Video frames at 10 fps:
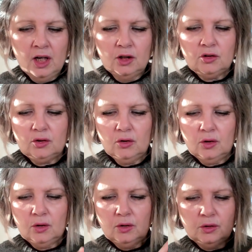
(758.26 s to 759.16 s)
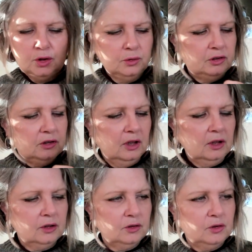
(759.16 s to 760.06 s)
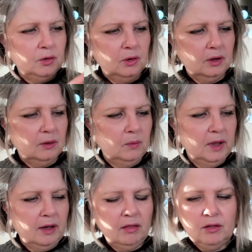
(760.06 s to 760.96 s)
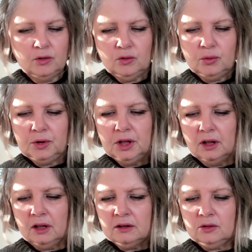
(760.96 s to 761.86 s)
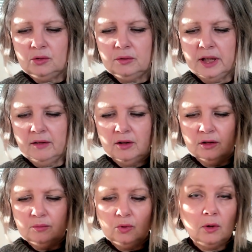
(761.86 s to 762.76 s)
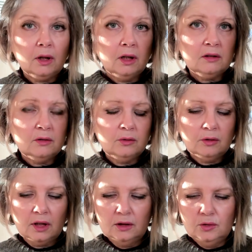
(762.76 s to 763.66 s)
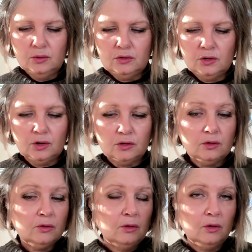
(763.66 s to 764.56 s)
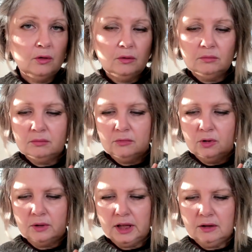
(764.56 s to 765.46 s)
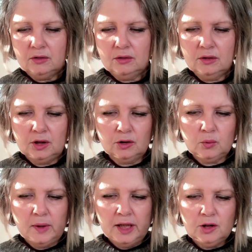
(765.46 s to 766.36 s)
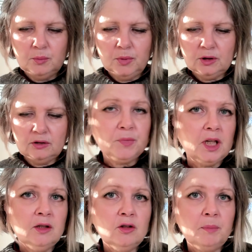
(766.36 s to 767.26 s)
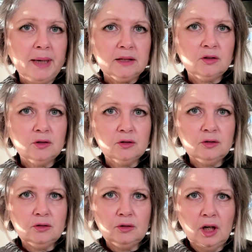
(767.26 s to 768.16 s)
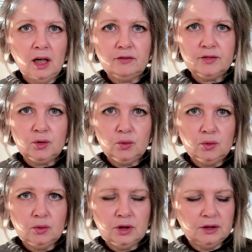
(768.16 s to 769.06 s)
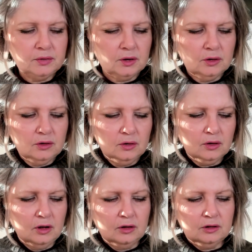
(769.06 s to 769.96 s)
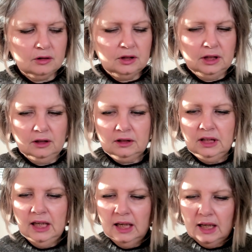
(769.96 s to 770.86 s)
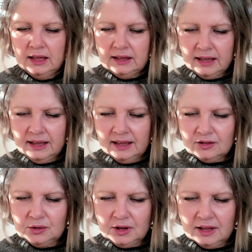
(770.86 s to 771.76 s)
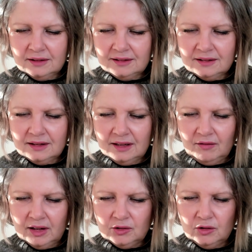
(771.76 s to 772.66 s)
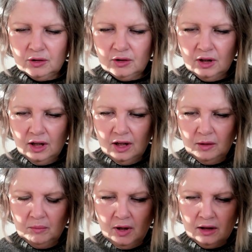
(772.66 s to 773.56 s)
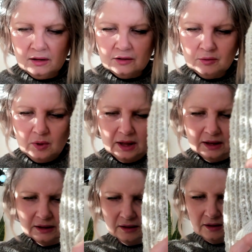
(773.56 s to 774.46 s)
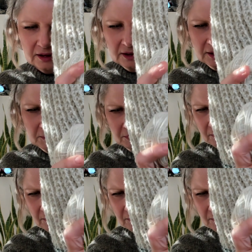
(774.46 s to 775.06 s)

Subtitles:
So you start with the 2 yarn together, or I guess you can use just the correct yarn weight, but in the pattern you have 2 different colored yarn, and I guess you can see that the marled one, the